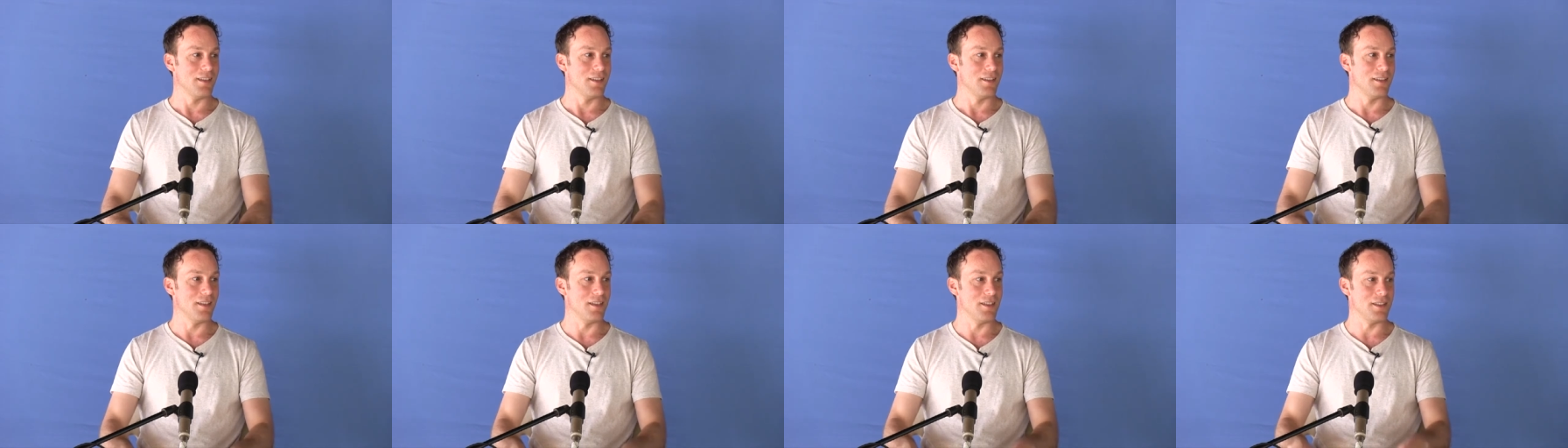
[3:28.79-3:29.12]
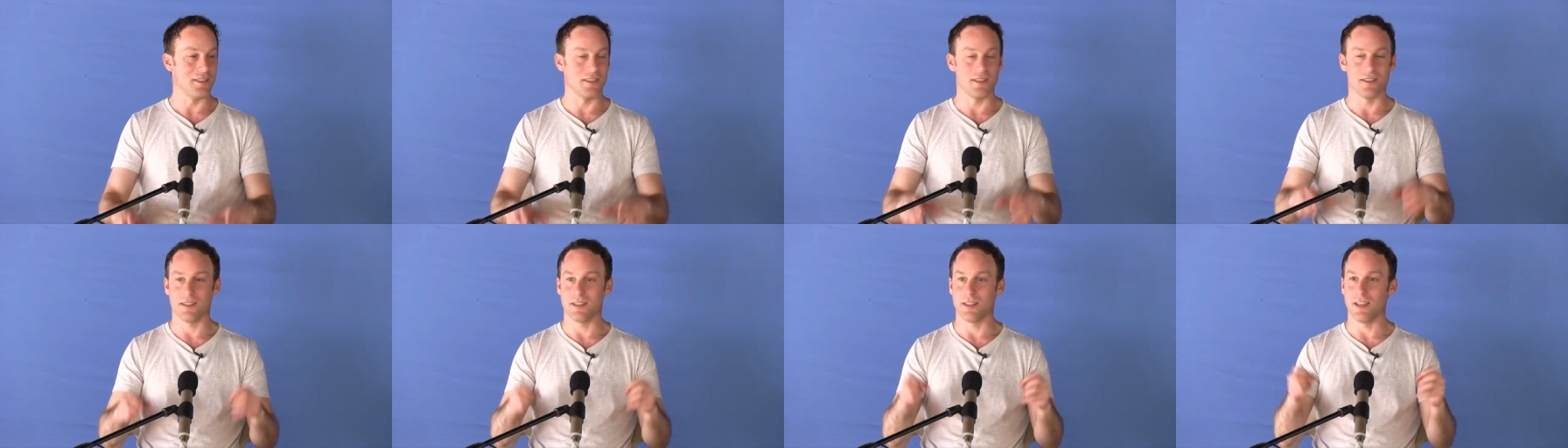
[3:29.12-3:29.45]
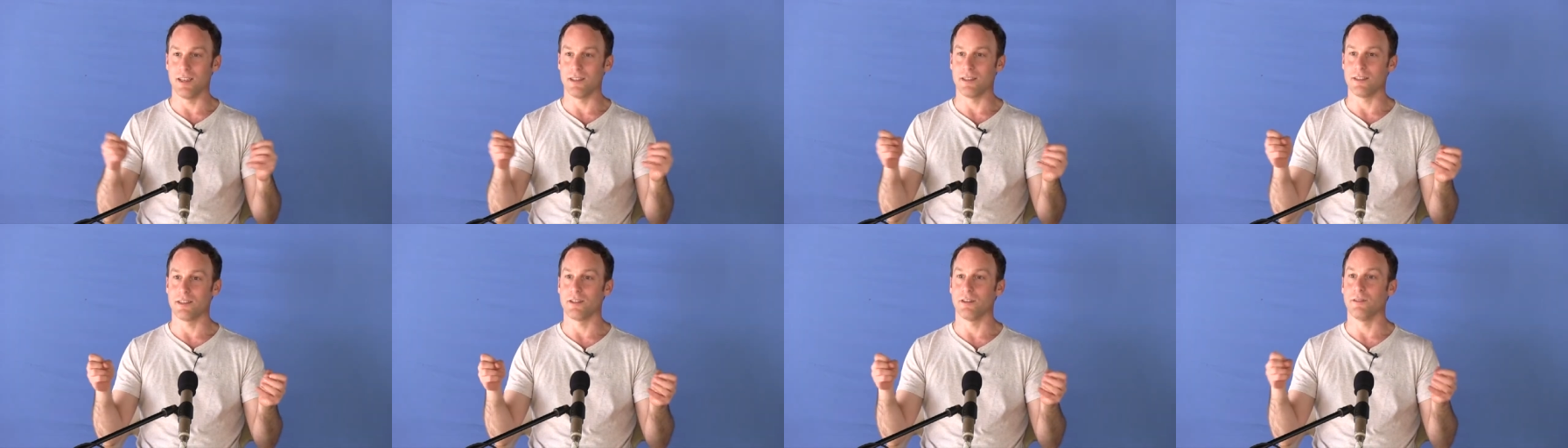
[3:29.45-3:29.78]
There's a
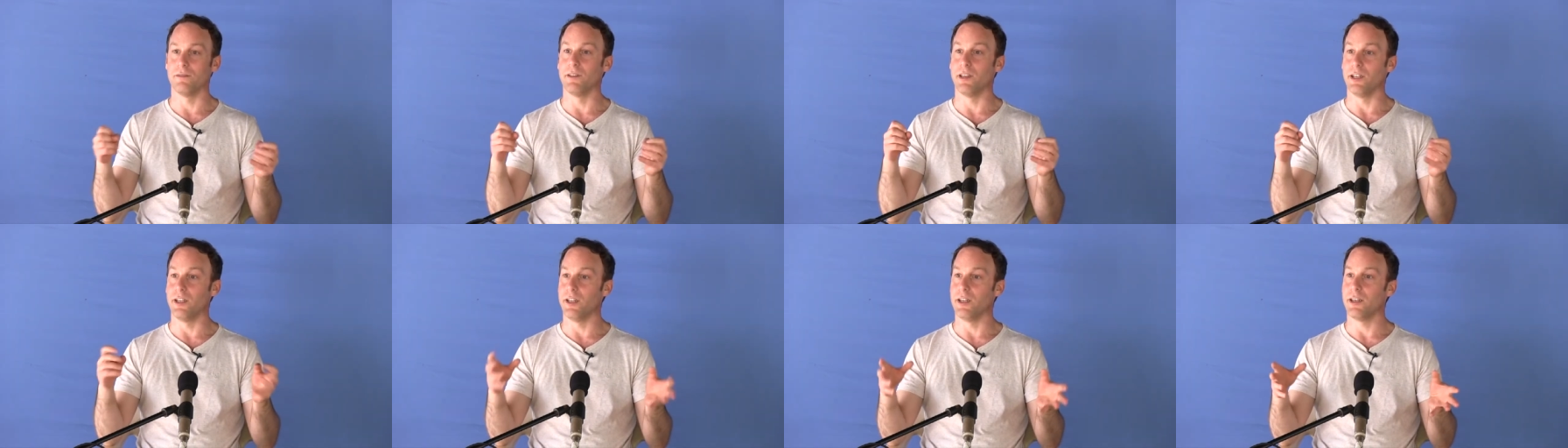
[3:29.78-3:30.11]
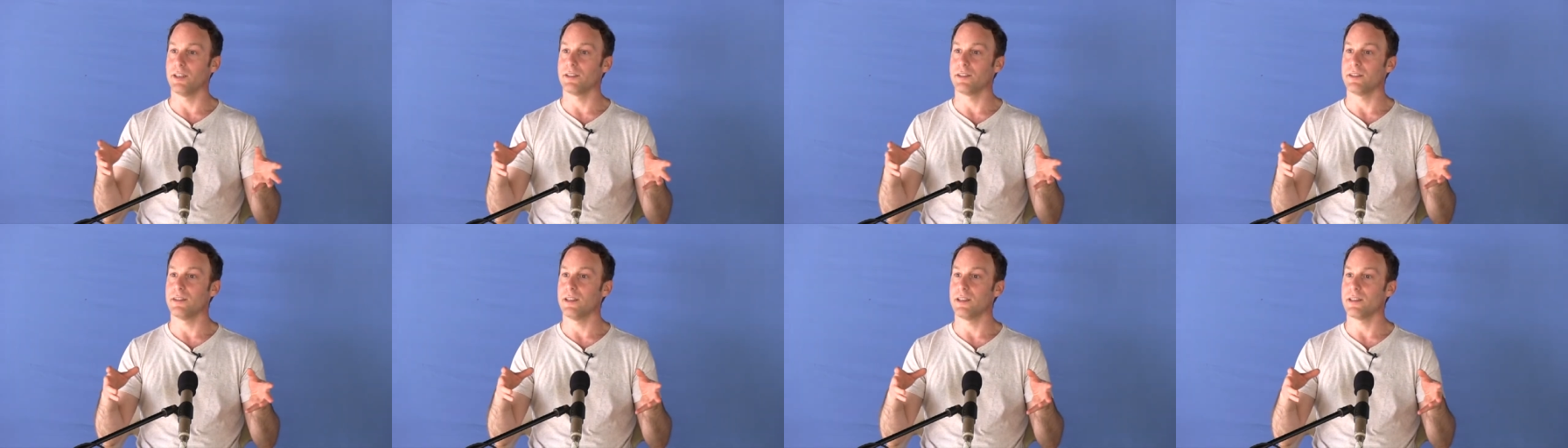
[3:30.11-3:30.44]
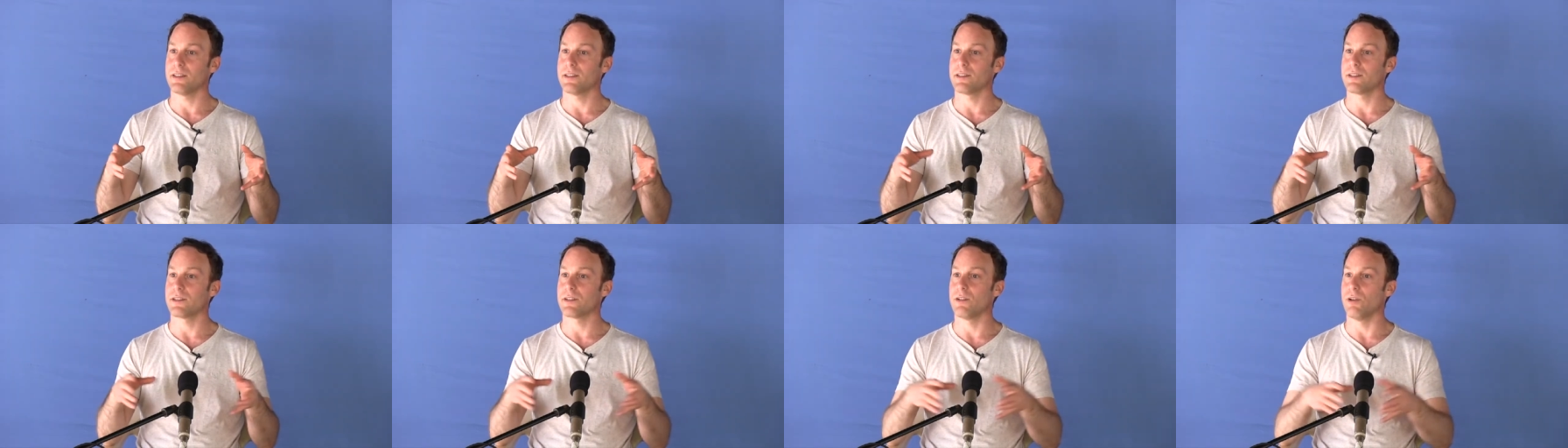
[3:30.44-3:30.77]
sense of
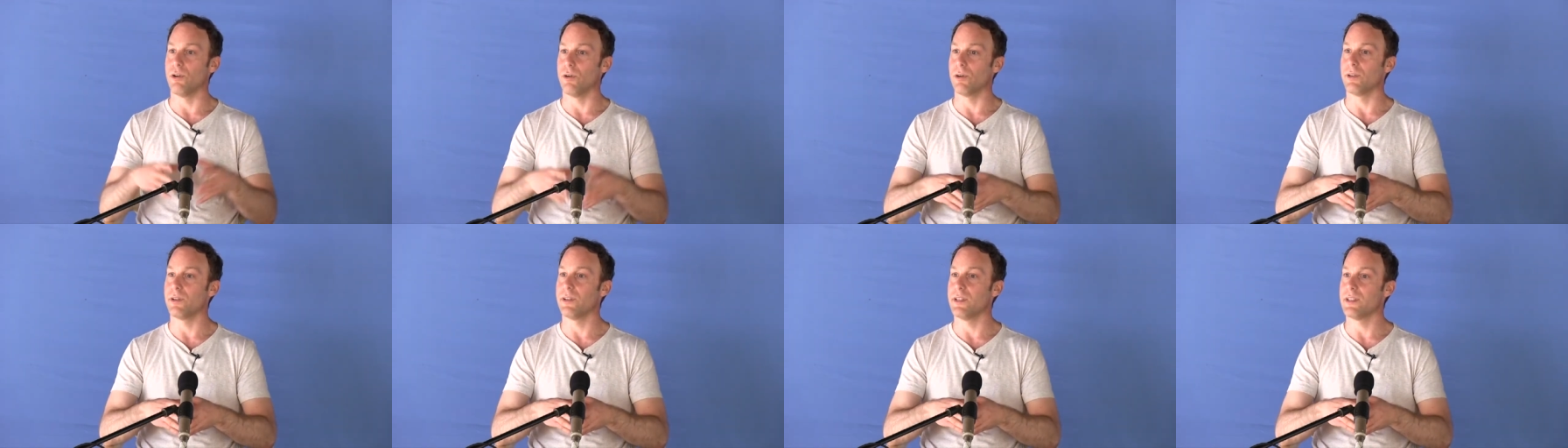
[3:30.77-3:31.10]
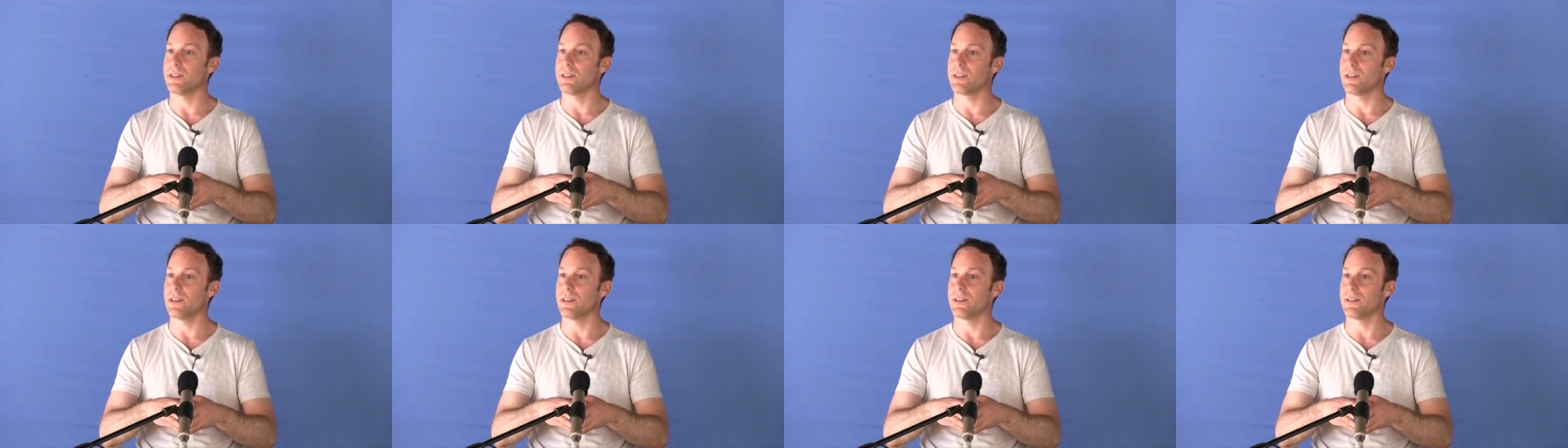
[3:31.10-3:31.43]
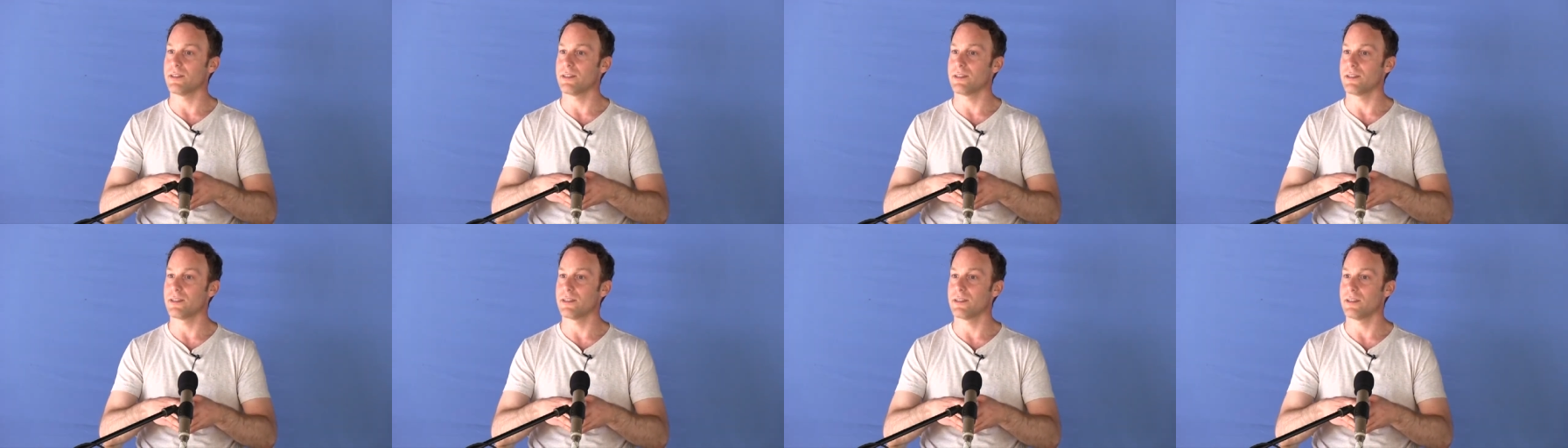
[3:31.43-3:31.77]
alertness,
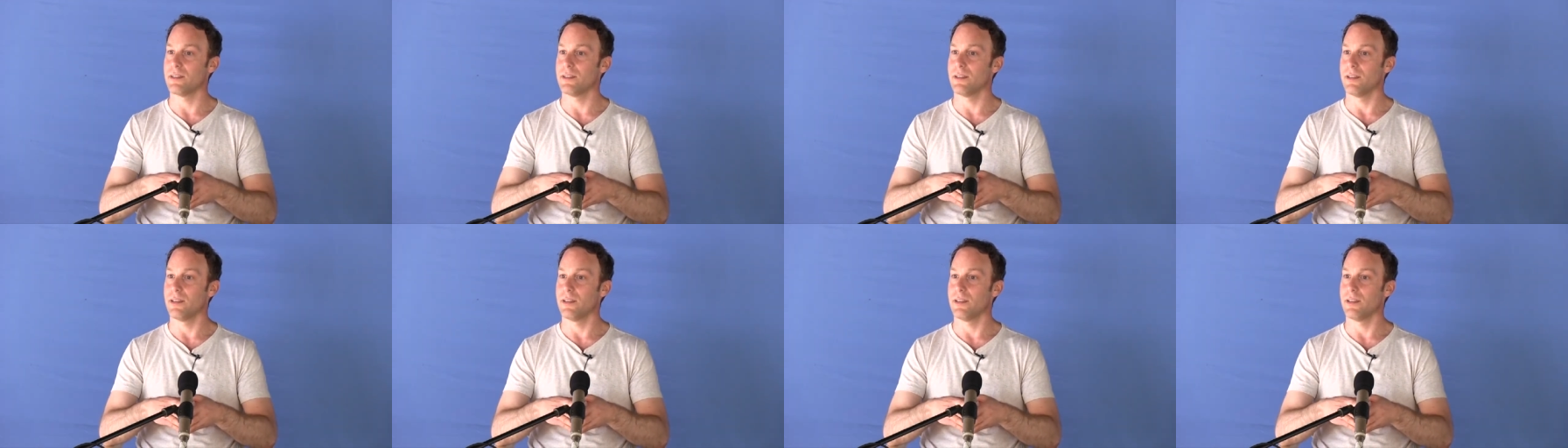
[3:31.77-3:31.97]
cognizance,